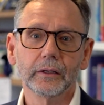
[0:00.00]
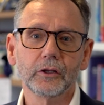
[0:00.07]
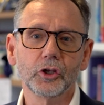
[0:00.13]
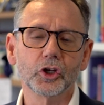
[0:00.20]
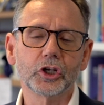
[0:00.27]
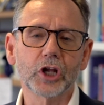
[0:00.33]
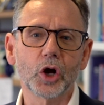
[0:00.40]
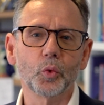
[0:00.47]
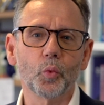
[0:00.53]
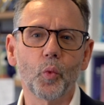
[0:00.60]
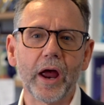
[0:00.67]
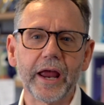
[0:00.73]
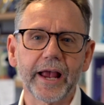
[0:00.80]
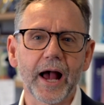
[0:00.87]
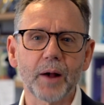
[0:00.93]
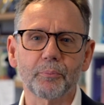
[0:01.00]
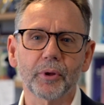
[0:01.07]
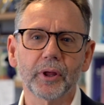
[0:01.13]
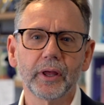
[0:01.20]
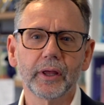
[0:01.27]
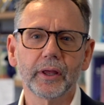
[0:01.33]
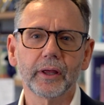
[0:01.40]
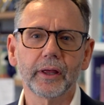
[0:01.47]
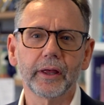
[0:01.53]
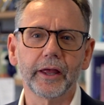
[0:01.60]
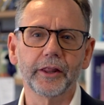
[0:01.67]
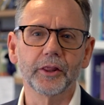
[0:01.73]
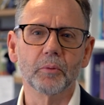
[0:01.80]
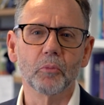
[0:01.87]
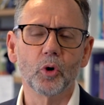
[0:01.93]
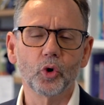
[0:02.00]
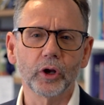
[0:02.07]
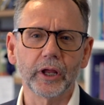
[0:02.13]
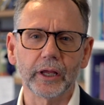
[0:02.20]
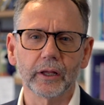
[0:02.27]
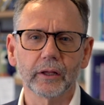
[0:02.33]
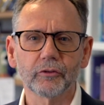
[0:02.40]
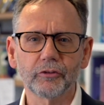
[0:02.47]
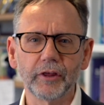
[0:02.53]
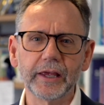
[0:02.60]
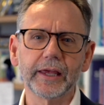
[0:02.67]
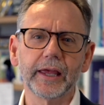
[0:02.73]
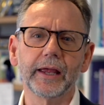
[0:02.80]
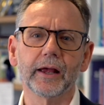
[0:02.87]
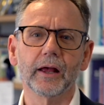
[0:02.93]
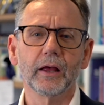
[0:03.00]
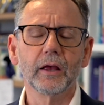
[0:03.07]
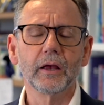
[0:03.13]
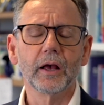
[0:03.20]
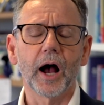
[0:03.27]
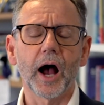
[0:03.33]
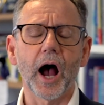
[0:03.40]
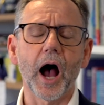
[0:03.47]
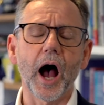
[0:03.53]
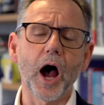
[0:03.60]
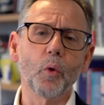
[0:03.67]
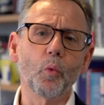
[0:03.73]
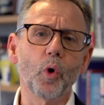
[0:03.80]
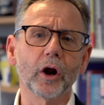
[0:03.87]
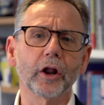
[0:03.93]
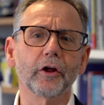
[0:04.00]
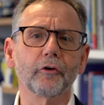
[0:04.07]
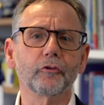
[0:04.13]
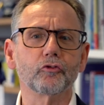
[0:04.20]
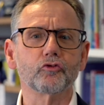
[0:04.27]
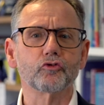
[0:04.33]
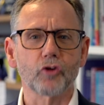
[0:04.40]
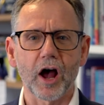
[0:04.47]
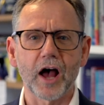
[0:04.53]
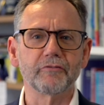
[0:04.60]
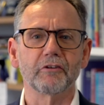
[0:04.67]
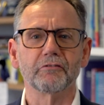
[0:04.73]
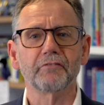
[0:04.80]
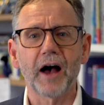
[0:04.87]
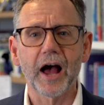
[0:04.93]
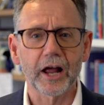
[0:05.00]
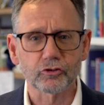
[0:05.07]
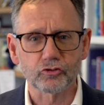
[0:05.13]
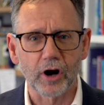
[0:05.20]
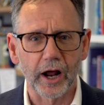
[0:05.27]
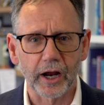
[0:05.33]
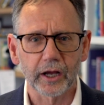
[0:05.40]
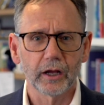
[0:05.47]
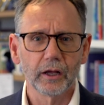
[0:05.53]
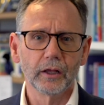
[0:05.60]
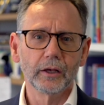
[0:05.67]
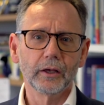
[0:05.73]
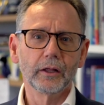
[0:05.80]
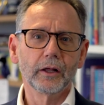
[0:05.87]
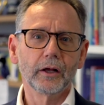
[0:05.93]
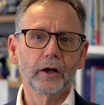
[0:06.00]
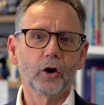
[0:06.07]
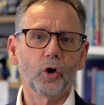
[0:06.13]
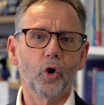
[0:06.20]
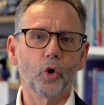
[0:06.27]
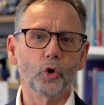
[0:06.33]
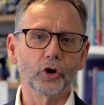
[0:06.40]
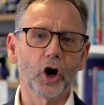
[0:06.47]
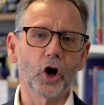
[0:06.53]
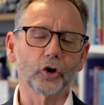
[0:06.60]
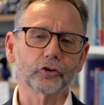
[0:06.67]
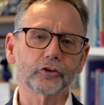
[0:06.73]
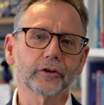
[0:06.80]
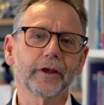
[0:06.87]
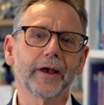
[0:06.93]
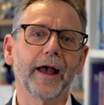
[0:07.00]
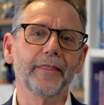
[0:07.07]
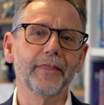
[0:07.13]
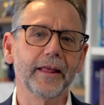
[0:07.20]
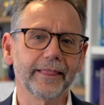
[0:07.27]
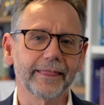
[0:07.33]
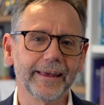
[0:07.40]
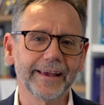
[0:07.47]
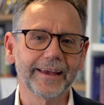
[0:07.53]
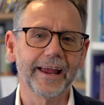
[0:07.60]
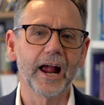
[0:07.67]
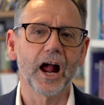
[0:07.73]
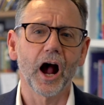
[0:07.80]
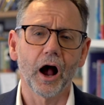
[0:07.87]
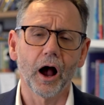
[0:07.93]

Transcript: You don't wake up in the morning thinking, I want to drive a fire truck or not, and then thinking,